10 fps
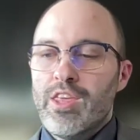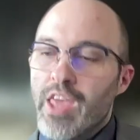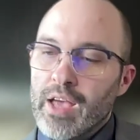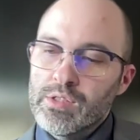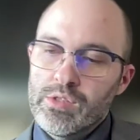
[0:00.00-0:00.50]

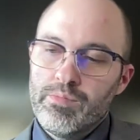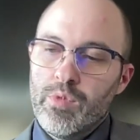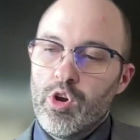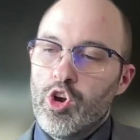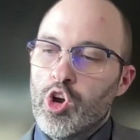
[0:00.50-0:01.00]
Yes,
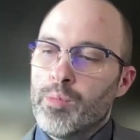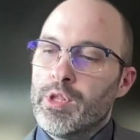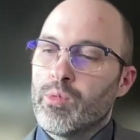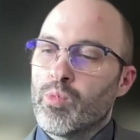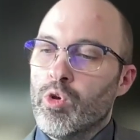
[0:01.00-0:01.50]
urban
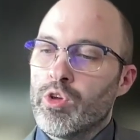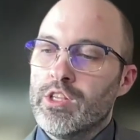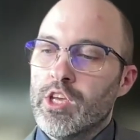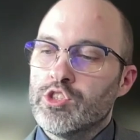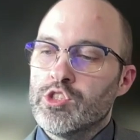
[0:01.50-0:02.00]
and rural
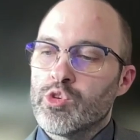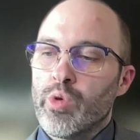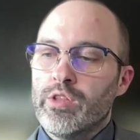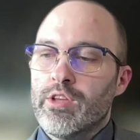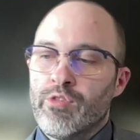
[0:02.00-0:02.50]
conditions
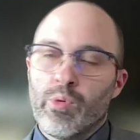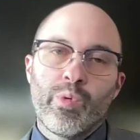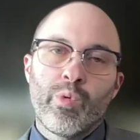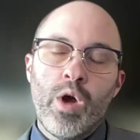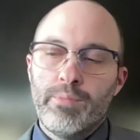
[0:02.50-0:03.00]
create different
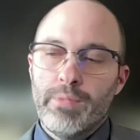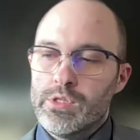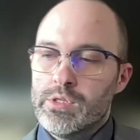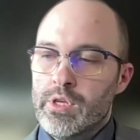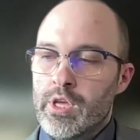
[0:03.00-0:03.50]
requirements.